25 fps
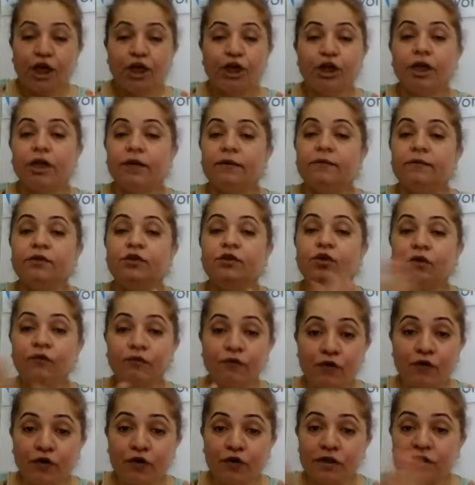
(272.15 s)
Yeah, don't
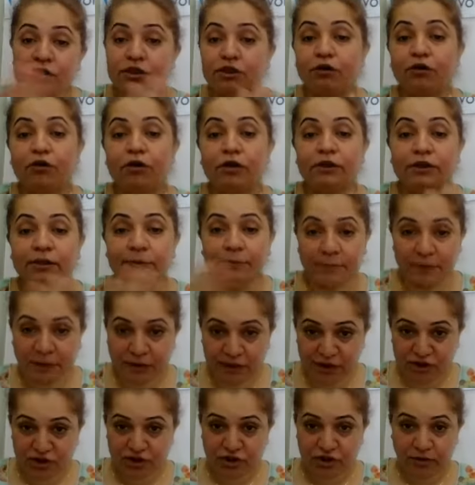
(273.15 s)
focus on the
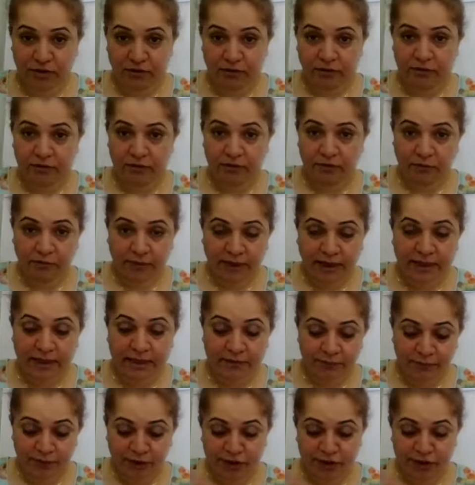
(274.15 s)
picture, right?